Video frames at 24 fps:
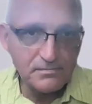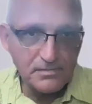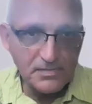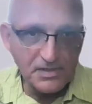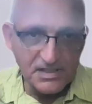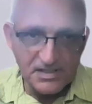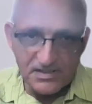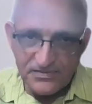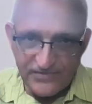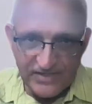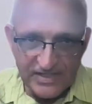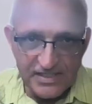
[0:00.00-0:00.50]

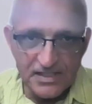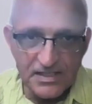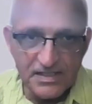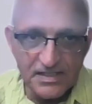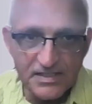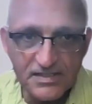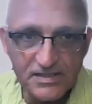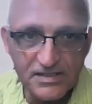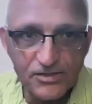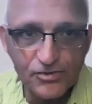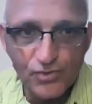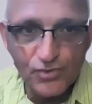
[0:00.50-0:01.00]
It's very
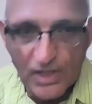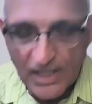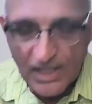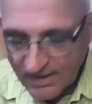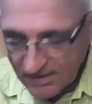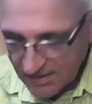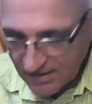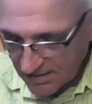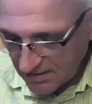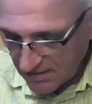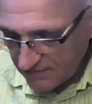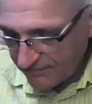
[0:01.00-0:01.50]
easy to
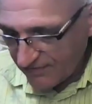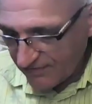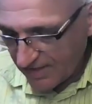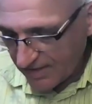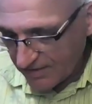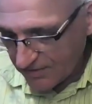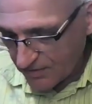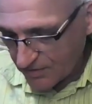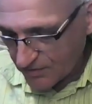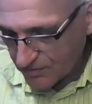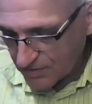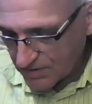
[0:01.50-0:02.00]

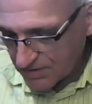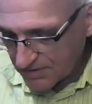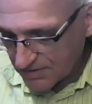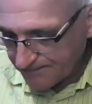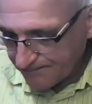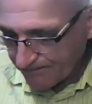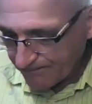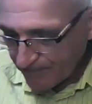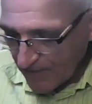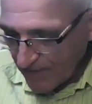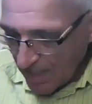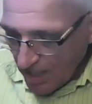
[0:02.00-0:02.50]
identify those.
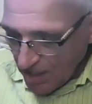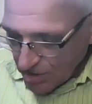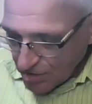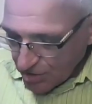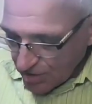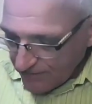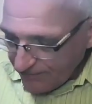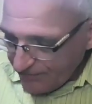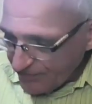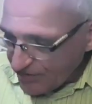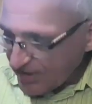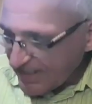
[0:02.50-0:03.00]

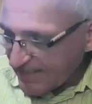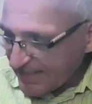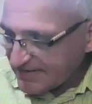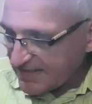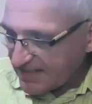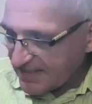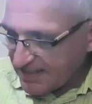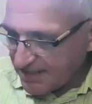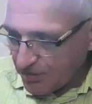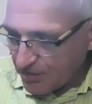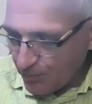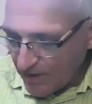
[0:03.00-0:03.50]
So if you get
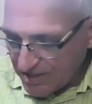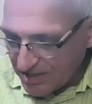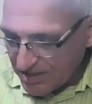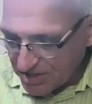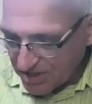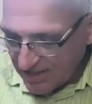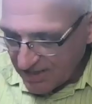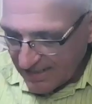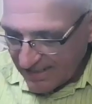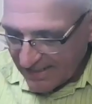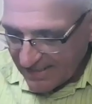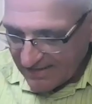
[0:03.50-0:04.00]
an
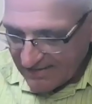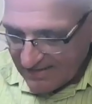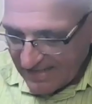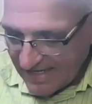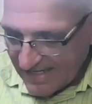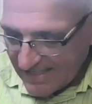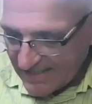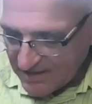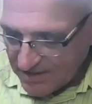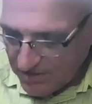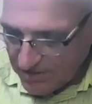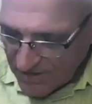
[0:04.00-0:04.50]
equation like
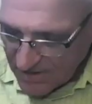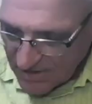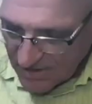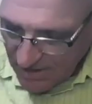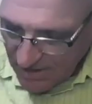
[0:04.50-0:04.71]
that, you would